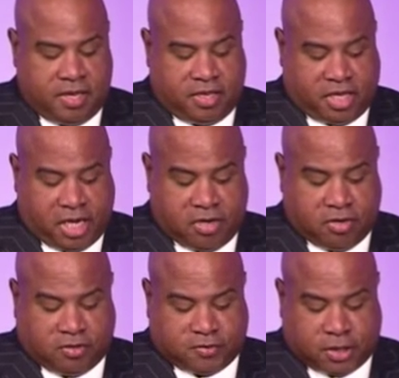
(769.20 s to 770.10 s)
The
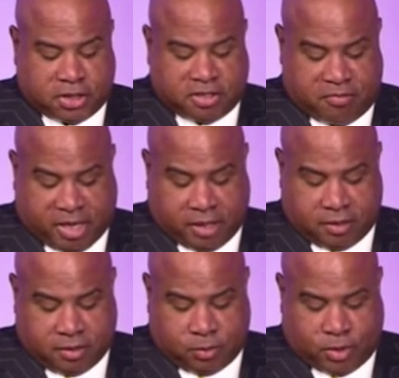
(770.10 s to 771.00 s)
8-year-old version of me
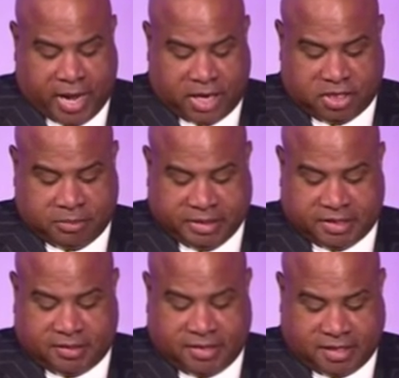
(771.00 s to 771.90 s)
would actually be
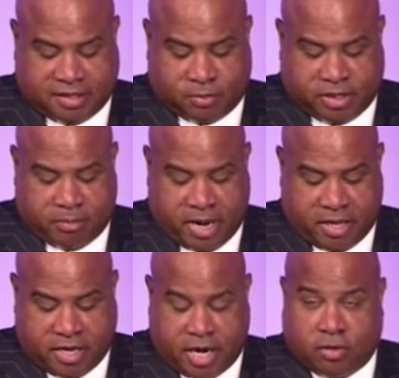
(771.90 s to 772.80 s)
disgusted with the man
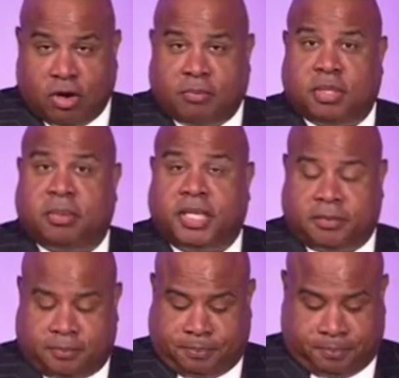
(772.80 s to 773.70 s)
that I grew up to be.
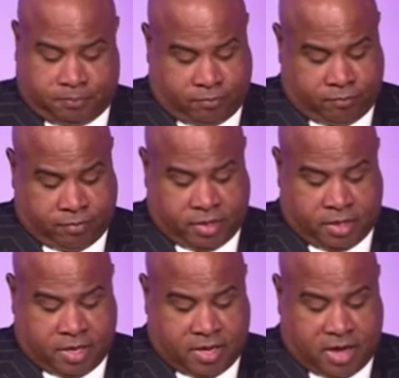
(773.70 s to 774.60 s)

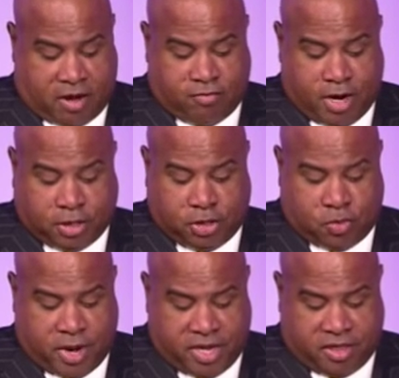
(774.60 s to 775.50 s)
I rarely
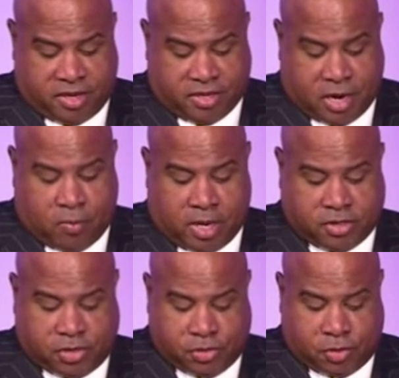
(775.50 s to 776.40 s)
do anything that I want to
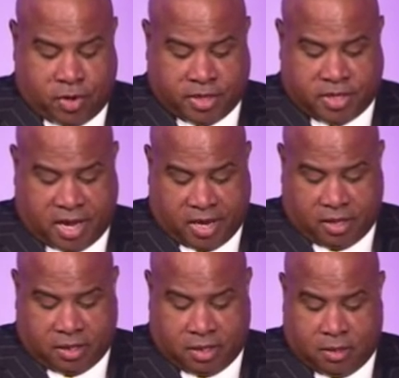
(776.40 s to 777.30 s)
do during the
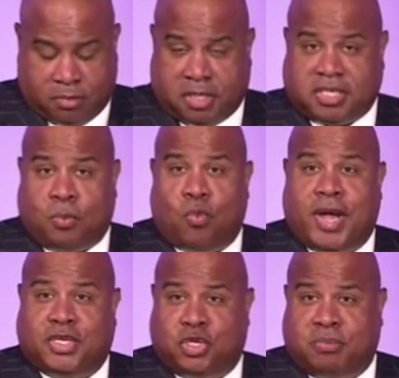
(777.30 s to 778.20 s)
day because I'm
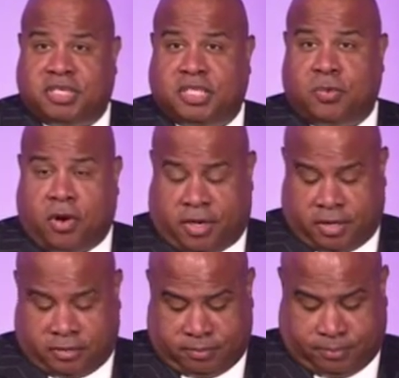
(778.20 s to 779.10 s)
way too busy
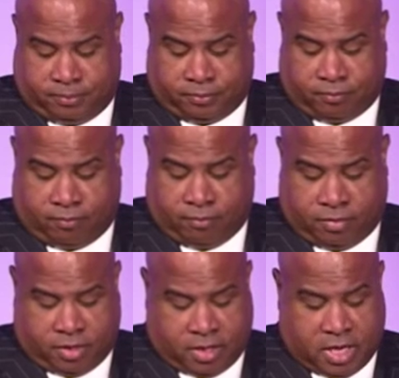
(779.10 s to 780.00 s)
working.
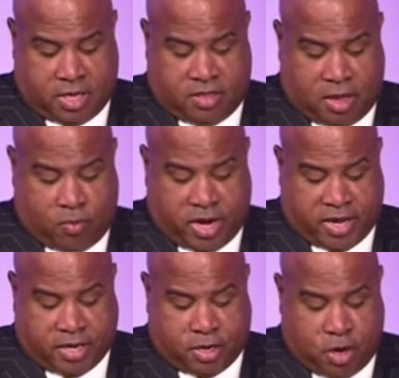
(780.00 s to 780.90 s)
Then when I
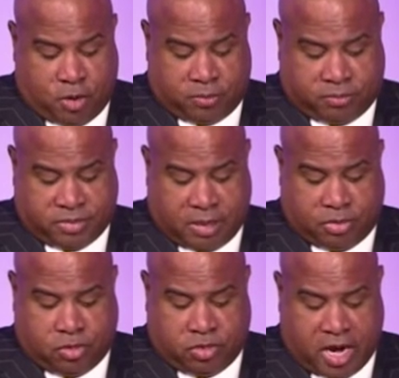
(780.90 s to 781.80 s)
get home, I'm
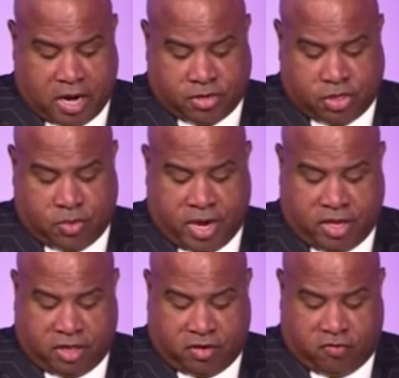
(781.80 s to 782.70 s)
too tired to do
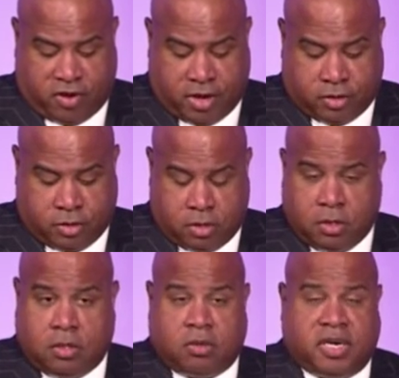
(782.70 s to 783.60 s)
anything fun
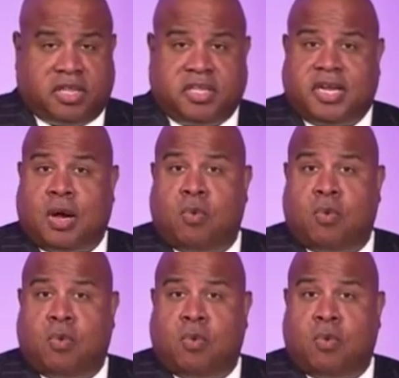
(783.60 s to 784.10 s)
or anything that I